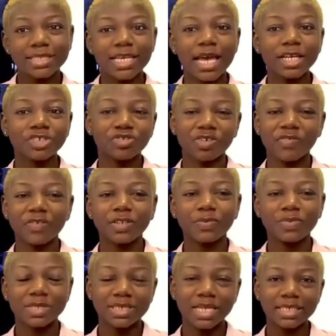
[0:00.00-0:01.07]
Tech-driven
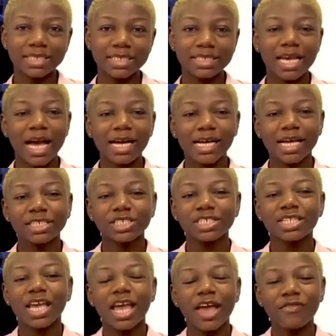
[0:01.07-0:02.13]
businesses are
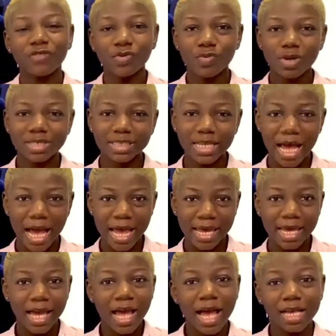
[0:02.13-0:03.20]
catching everyone's
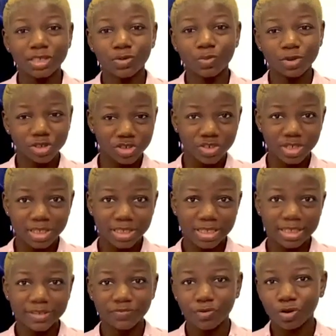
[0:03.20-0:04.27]
eye as
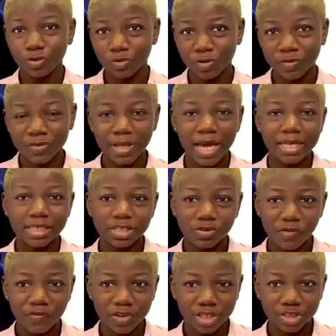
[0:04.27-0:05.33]
opportunities for growth and
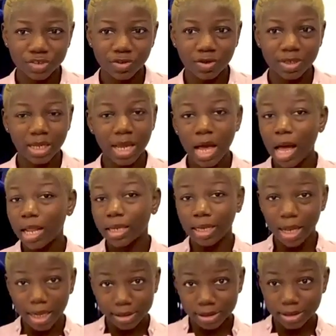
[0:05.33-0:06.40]
innovation.
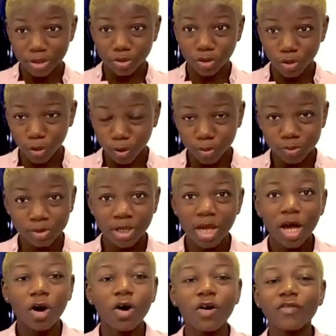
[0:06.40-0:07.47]
Last year alone,
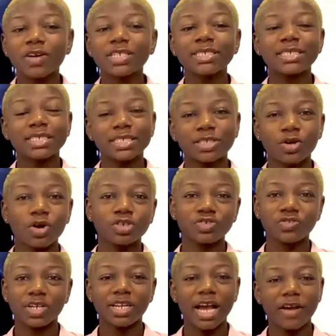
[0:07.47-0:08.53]
over
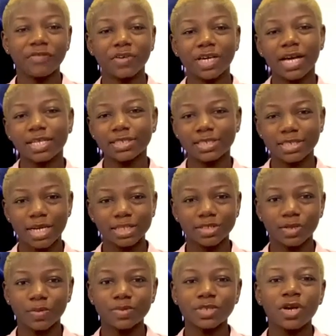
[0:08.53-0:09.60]
600 African
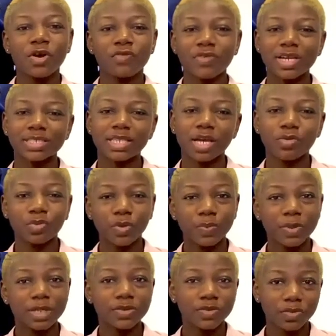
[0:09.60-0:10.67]
startups raised a
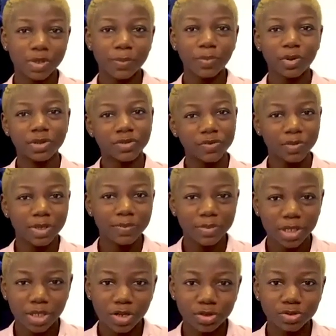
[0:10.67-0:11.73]
whopping $3.3
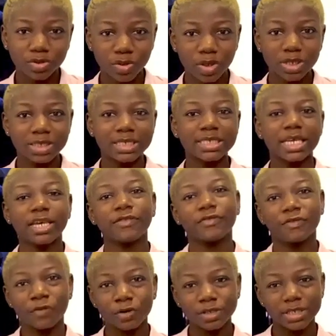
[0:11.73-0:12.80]
billion in
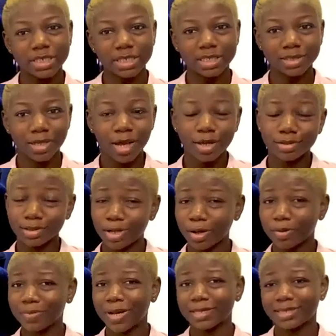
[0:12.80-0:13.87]
funding. Talk
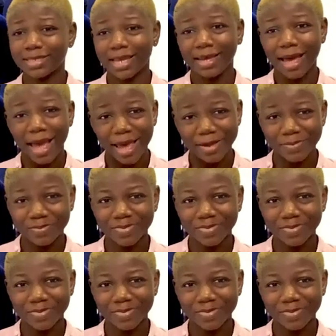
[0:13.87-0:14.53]
about tech hype.